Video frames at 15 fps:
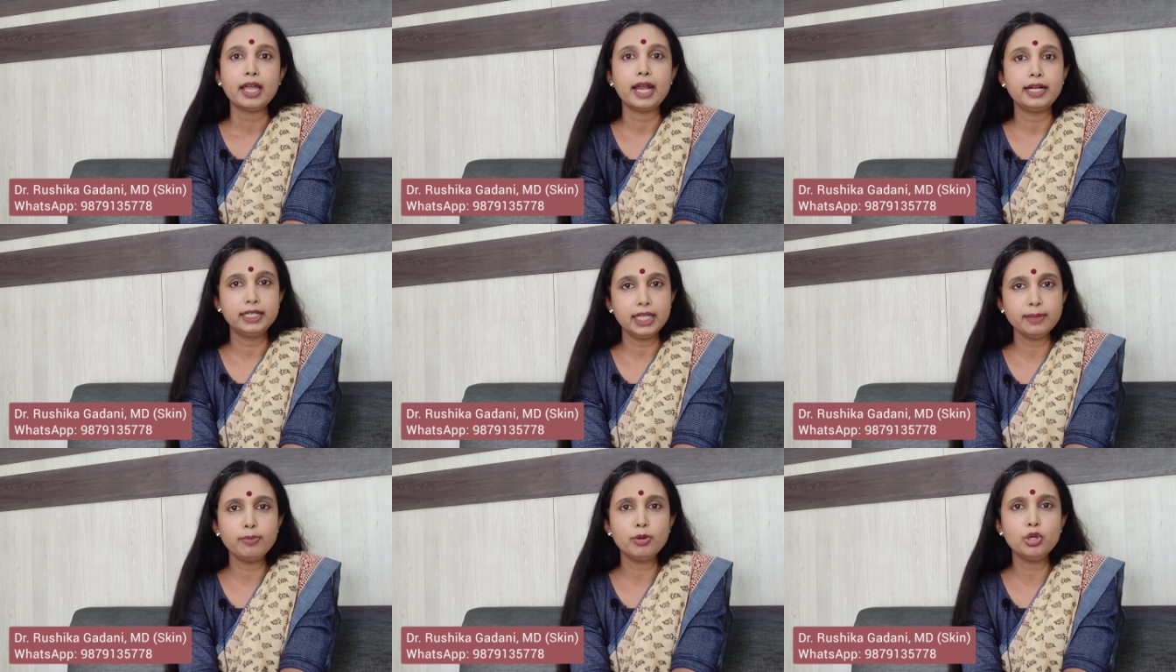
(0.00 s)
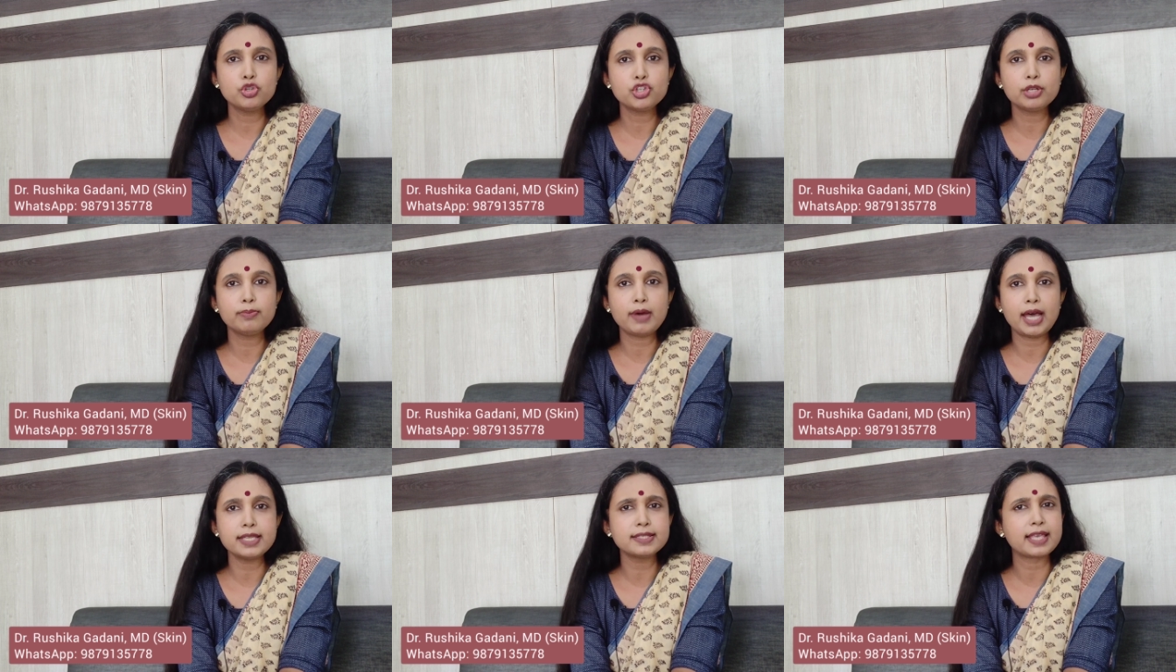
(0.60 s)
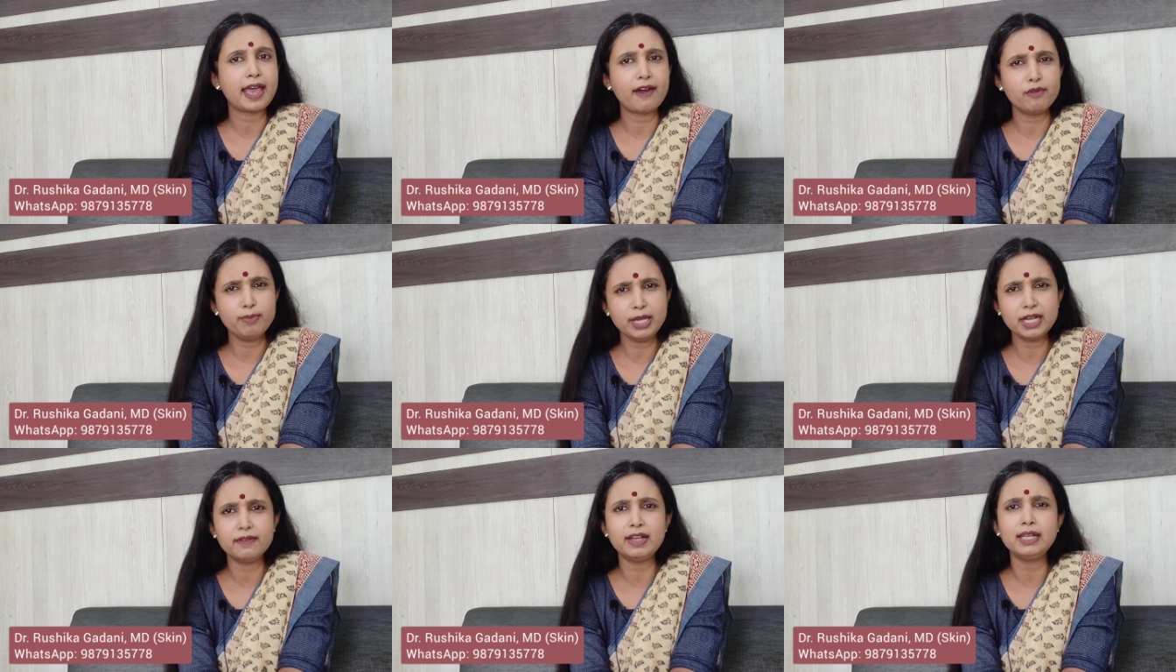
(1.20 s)
Anti-pollution masks have
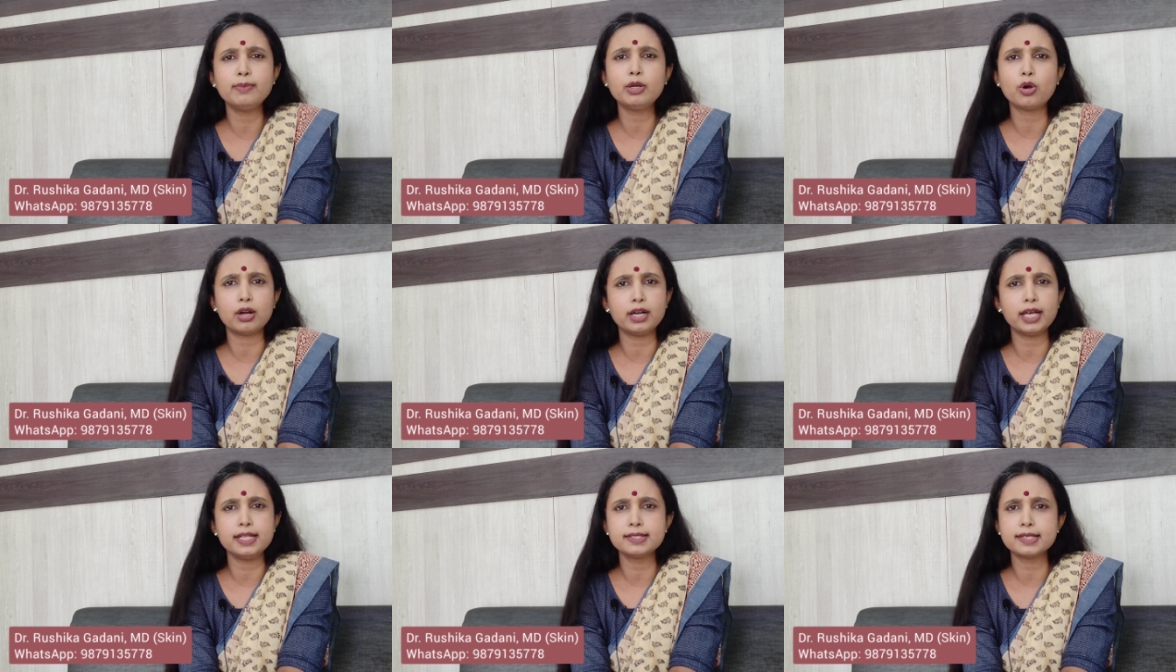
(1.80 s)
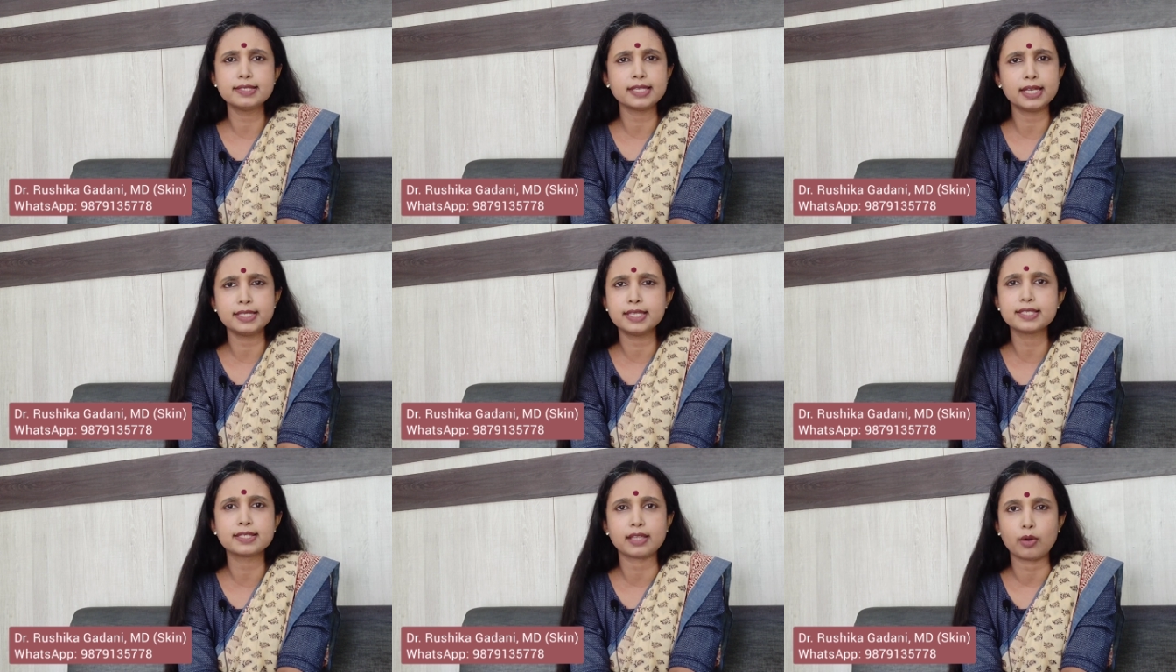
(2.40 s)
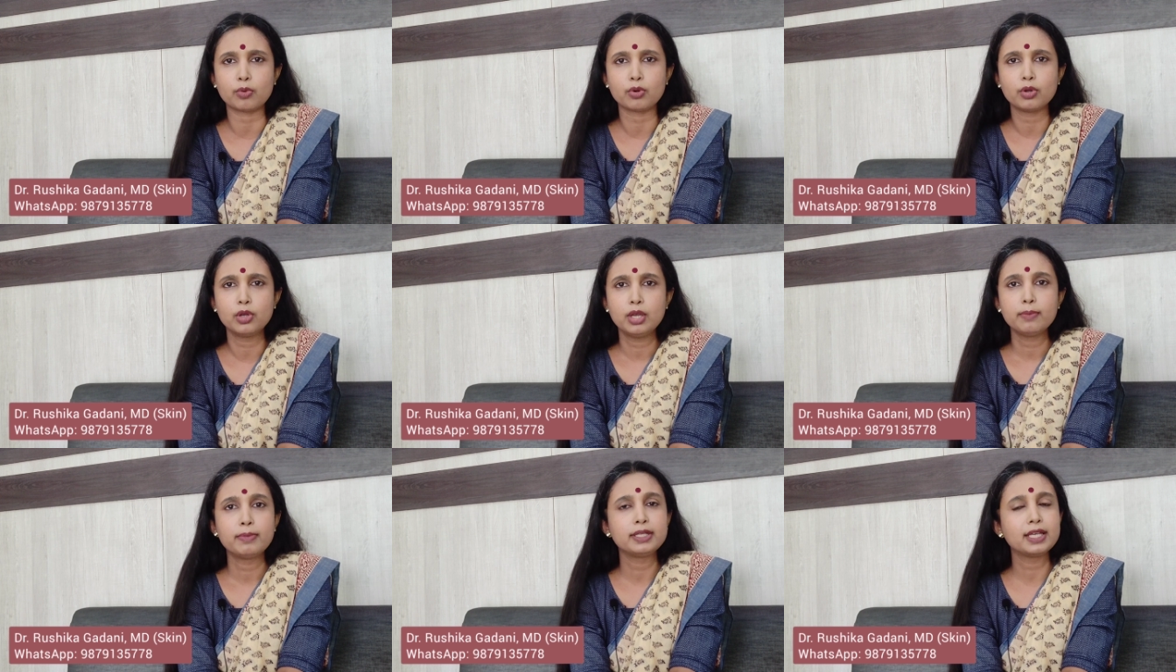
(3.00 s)
been available online since ages now.
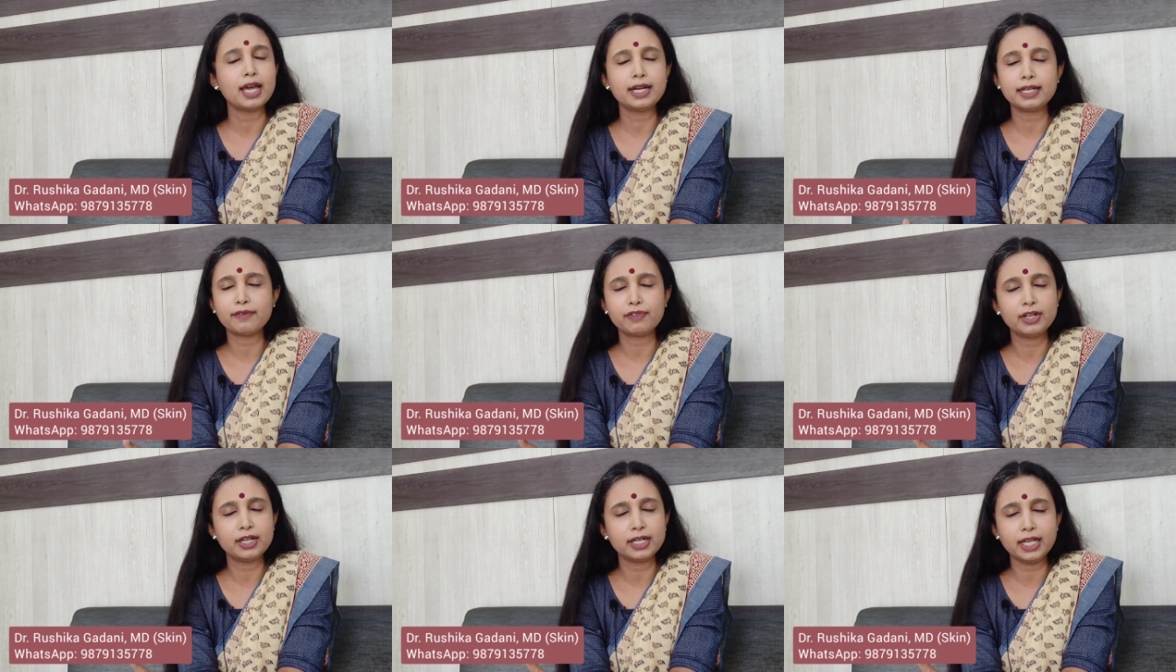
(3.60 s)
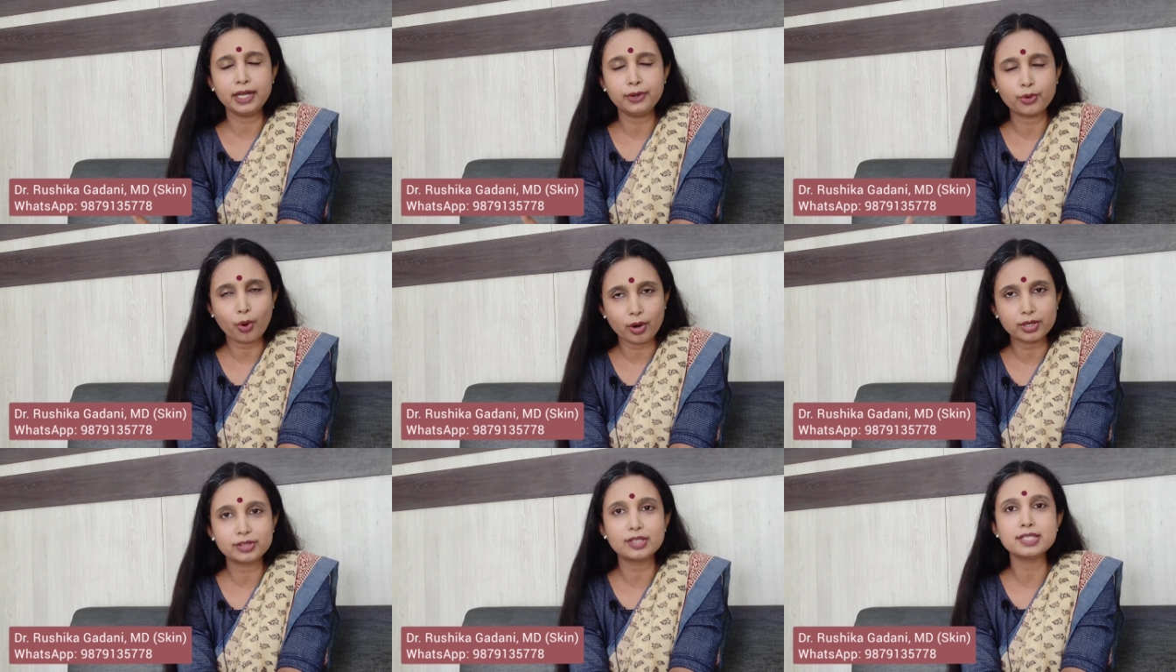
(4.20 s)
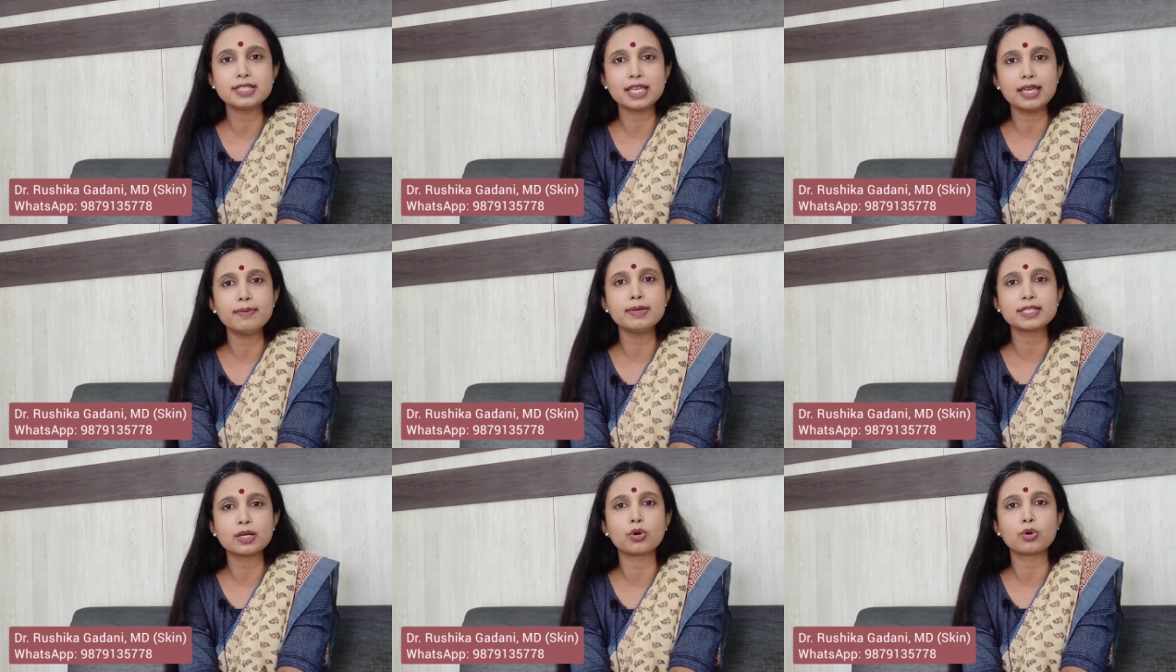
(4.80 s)
but they are definitely not the same
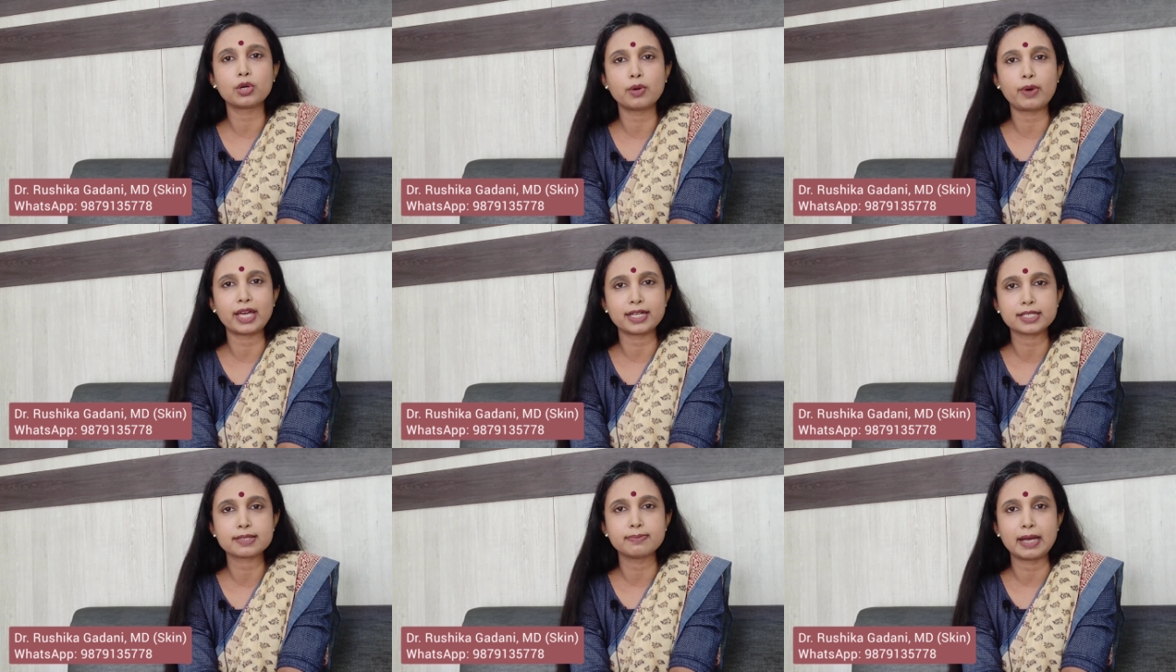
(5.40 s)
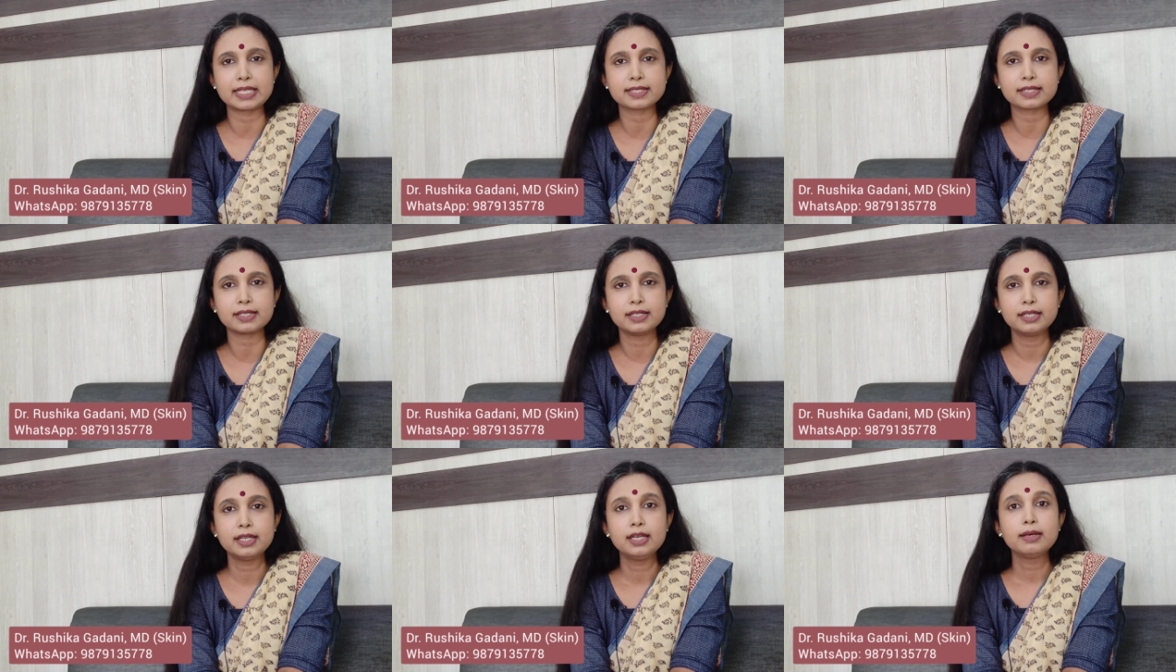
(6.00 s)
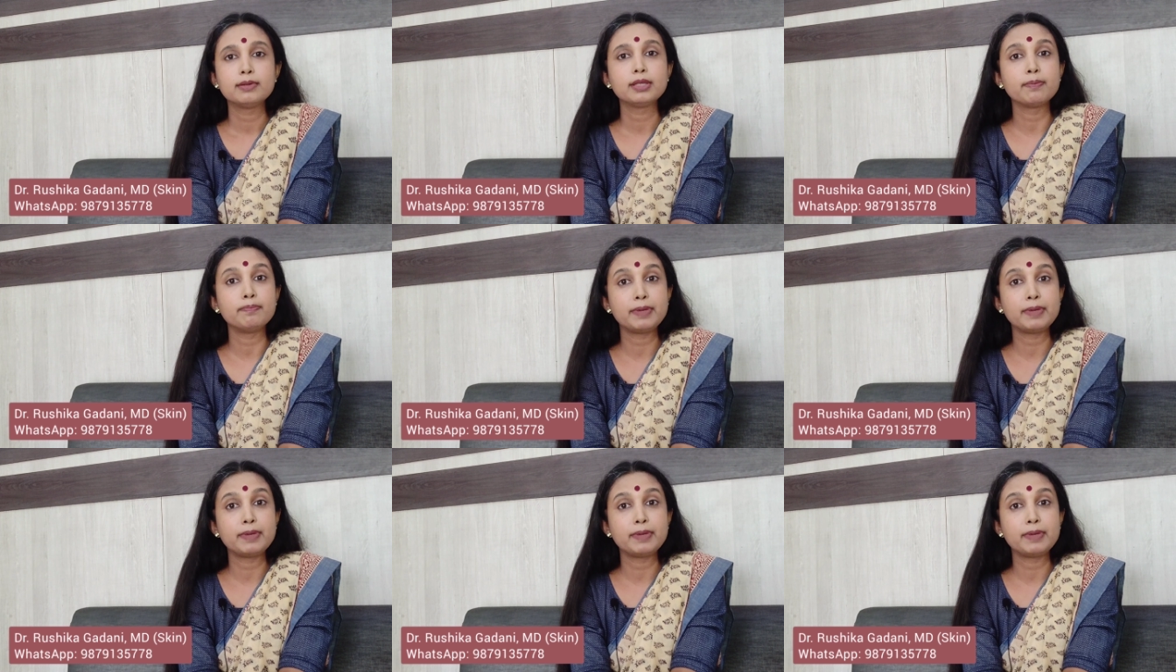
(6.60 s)
as a coronavirus mask. The